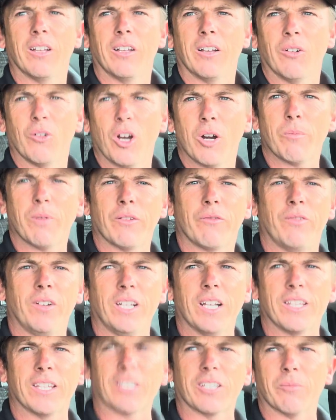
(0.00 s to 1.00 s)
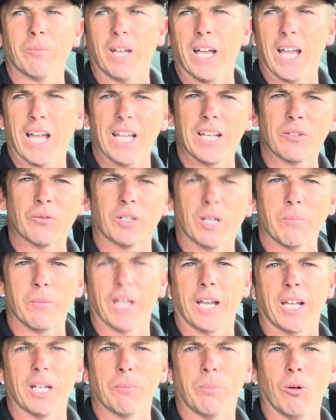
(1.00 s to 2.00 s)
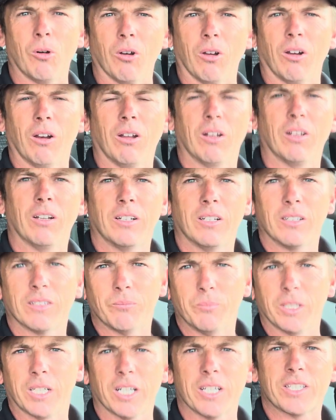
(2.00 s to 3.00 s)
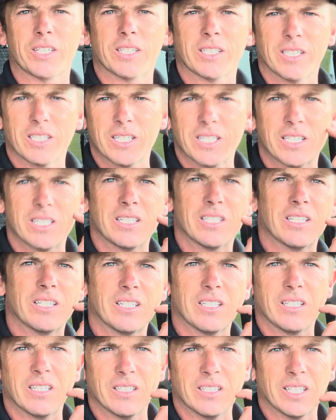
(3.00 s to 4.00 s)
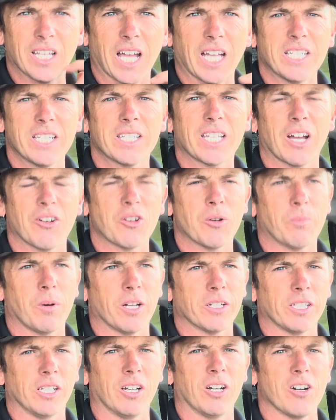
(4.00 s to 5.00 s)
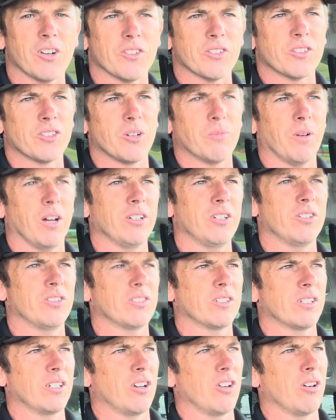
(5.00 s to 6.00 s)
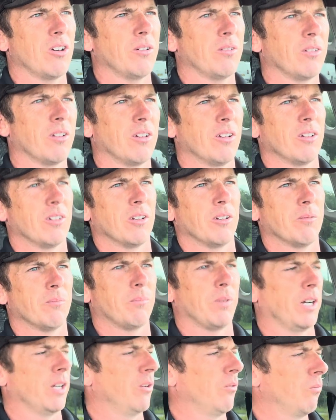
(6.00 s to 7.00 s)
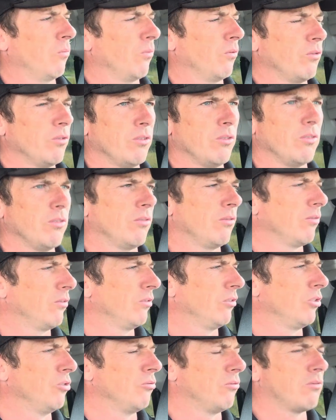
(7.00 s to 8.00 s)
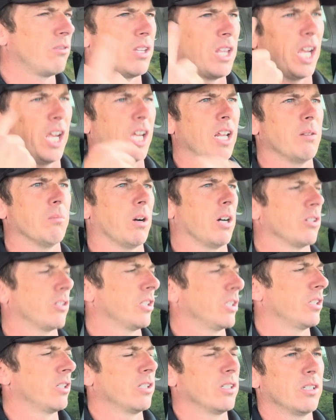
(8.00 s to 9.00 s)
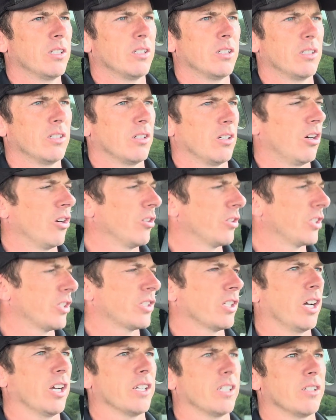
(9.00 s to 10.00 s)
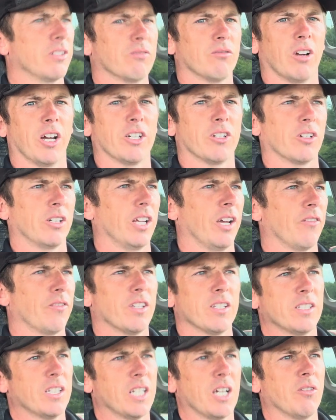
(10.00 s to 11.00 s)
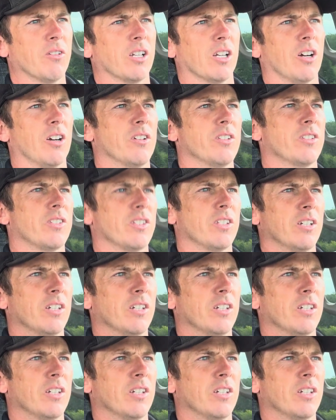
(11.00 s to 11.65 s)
Where am I feeling that on my hand when I'm making a pull? Because that is how your body learns. Your body doesn't learn by you thinking about it or deciding right or left. That's not how it learns.